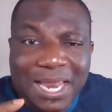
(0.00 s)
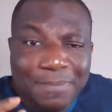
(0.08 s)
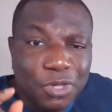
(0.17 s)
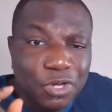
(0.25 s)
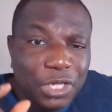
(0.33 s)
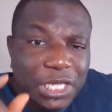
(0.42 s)
And
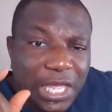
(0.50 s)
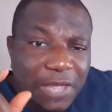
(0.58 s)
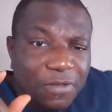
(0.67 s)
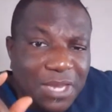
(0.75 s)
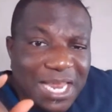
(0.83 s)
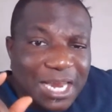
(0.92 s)
I'm going to
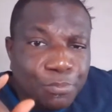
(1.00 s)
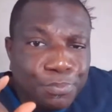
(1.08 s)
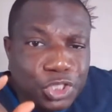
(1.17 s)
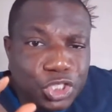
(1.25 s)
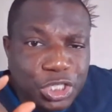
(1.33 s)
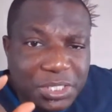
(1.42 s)
give you that
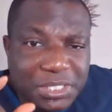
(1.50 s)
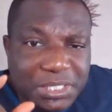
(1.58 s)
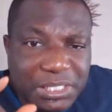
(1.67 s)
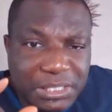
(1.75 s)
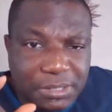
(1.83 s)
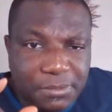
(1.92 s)

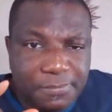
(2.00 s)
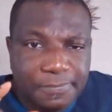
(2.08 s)
opportunity